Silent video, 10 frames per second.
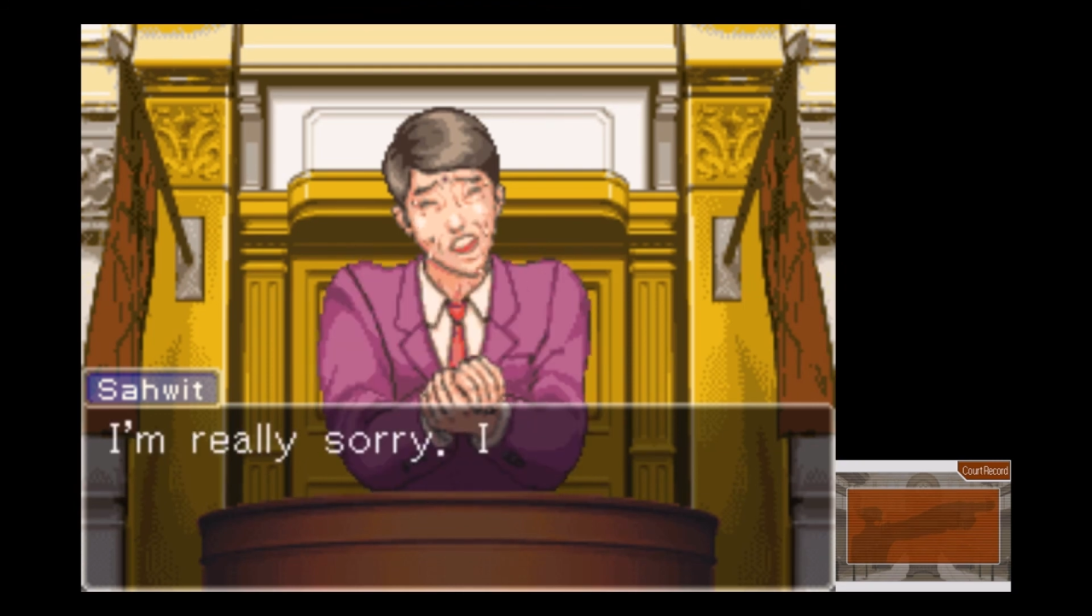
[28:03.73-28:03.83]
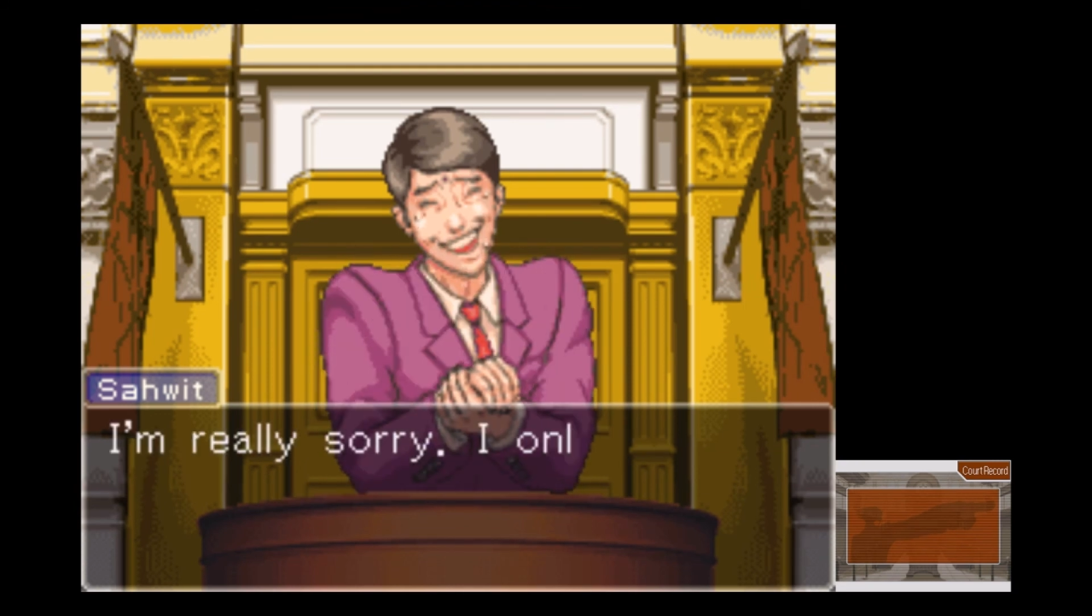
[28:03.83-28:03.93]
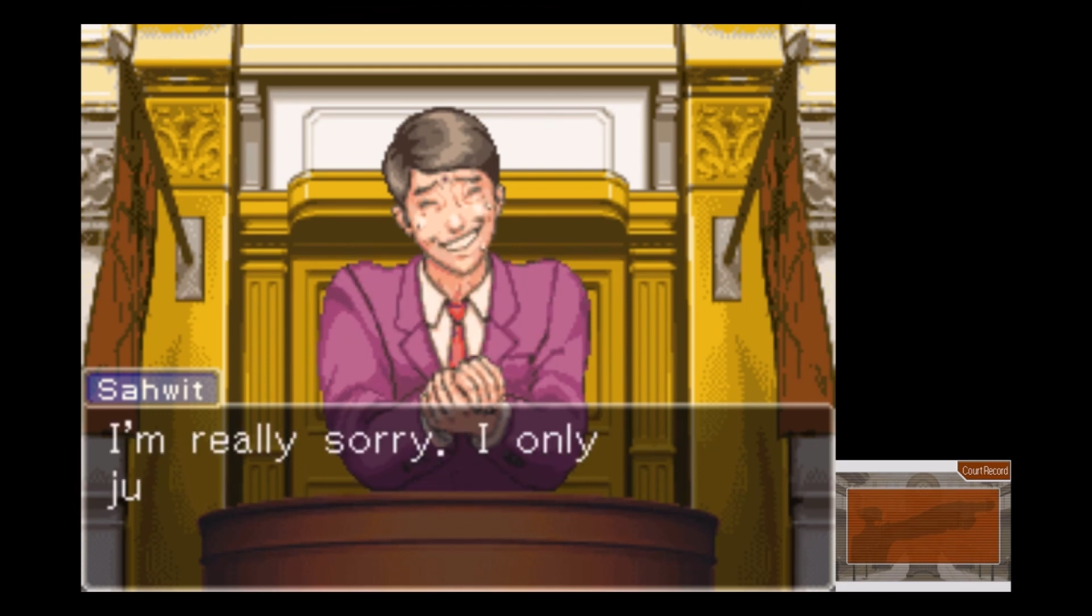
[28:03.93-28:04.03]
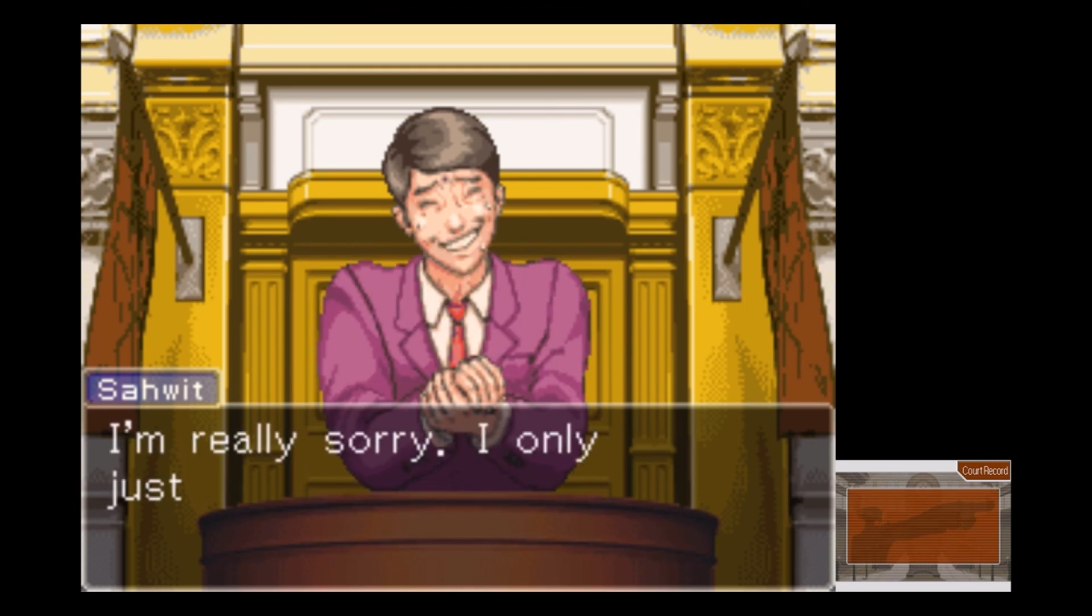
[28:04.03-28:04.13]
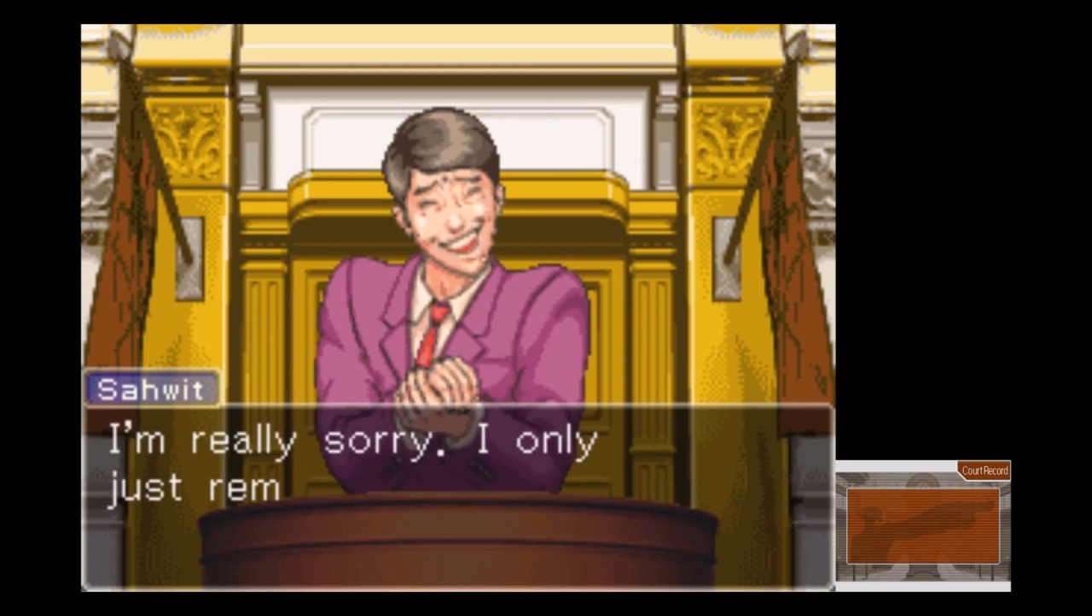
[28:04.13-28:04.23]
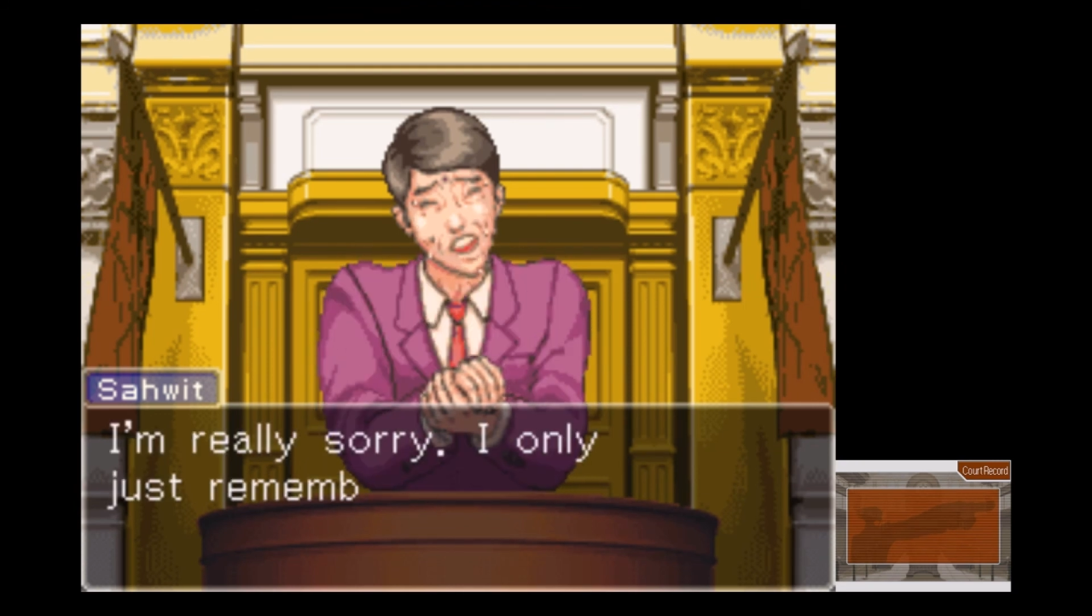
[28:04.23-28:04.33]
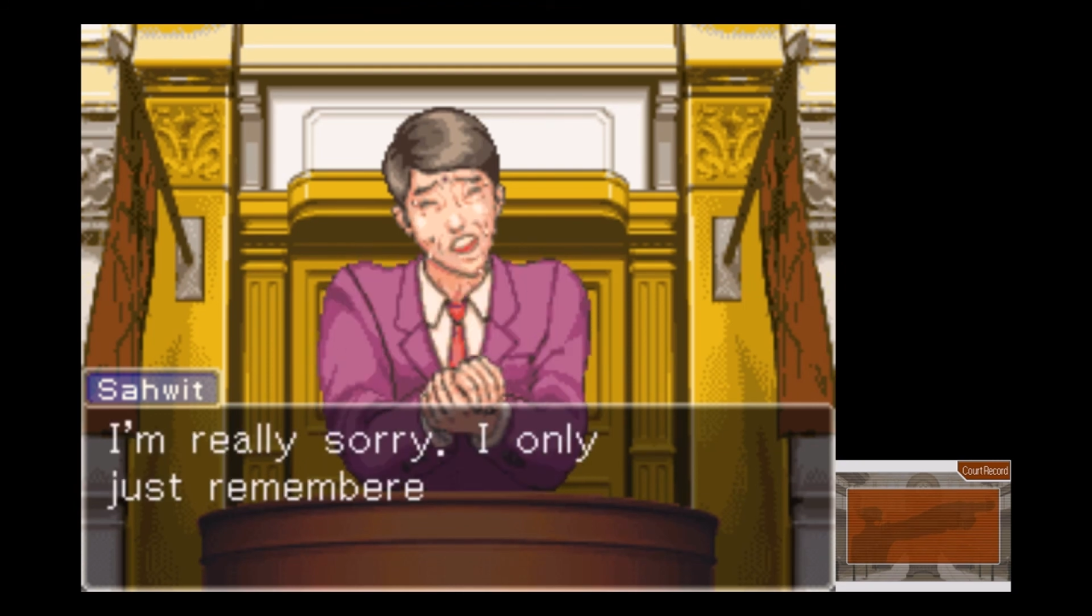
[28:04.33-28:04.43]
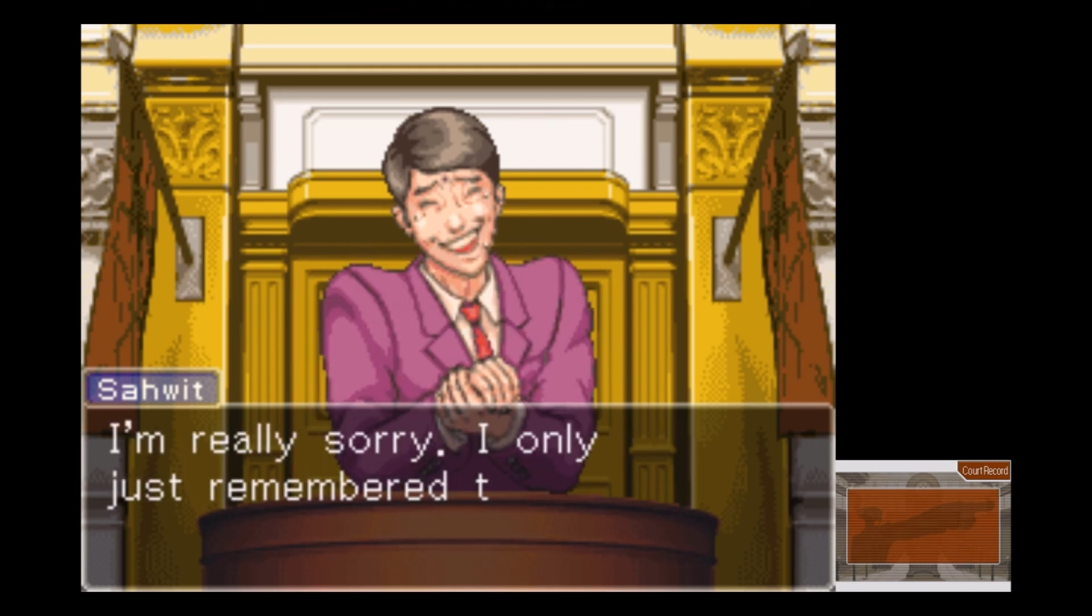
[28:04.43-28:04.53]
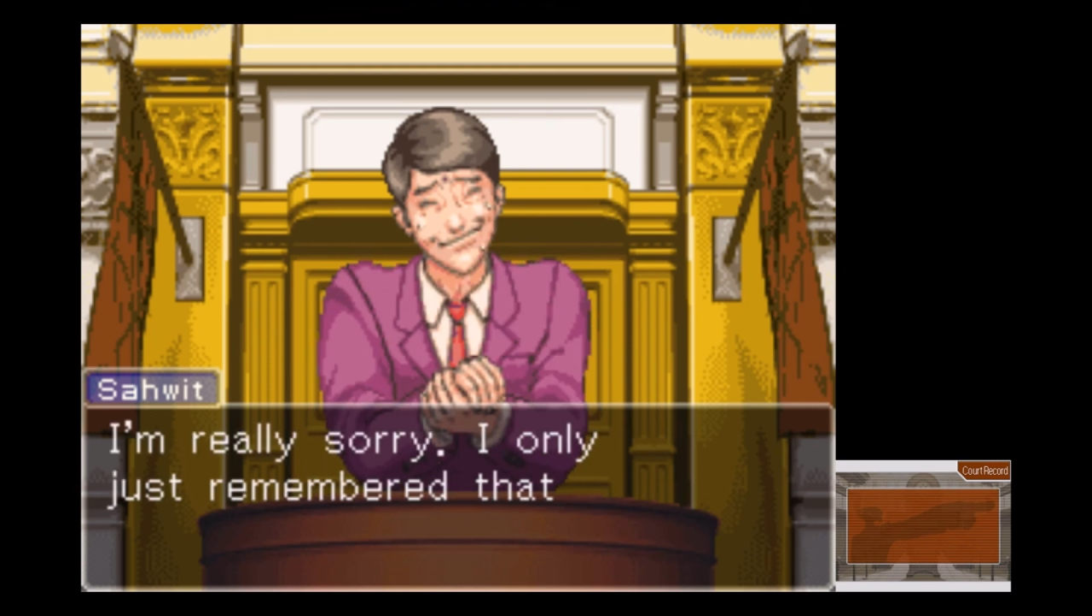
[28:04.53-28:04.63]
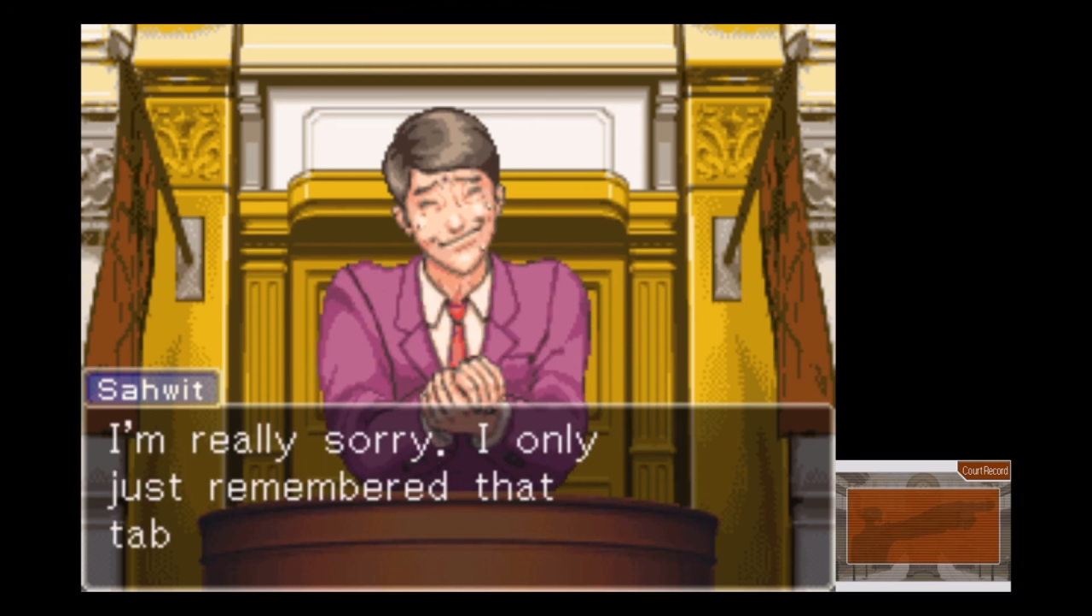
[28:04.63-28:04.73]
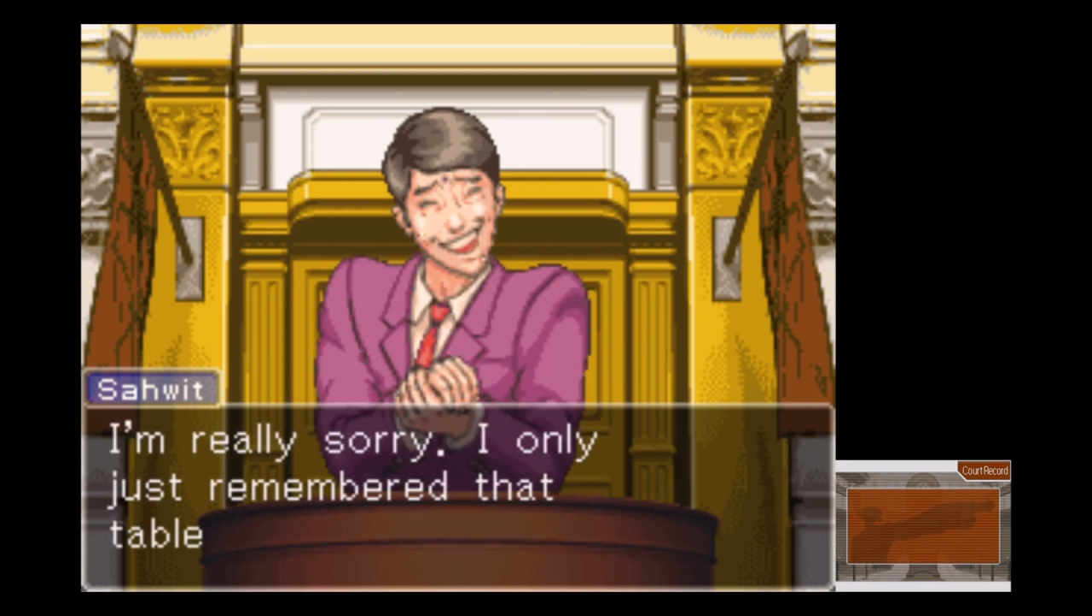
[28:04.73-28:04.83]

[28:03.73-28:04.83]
I'm really